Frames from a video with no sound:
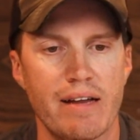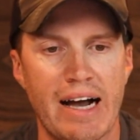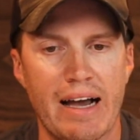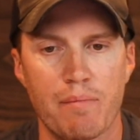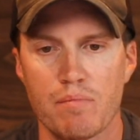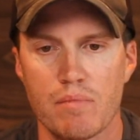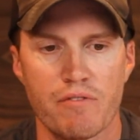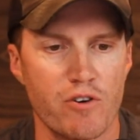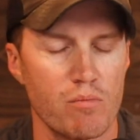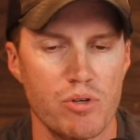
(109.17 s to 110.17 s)
I'm a
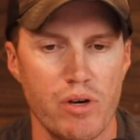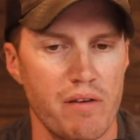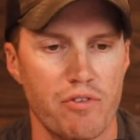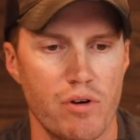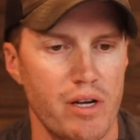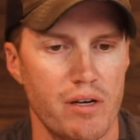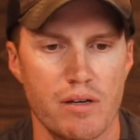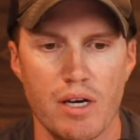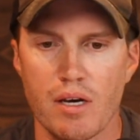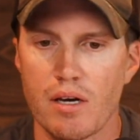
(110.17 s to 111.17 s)
firm believer in
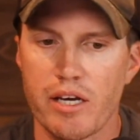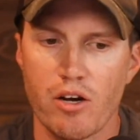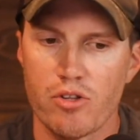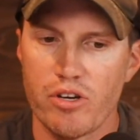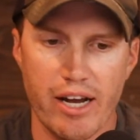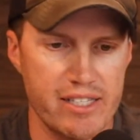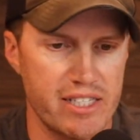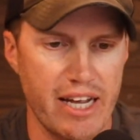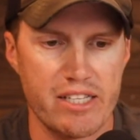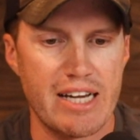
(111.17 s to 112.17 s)
you know the United
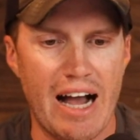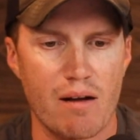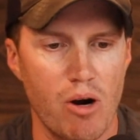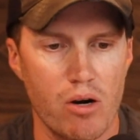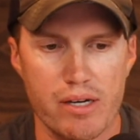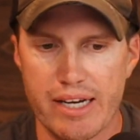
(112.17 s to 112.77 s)
States stock market.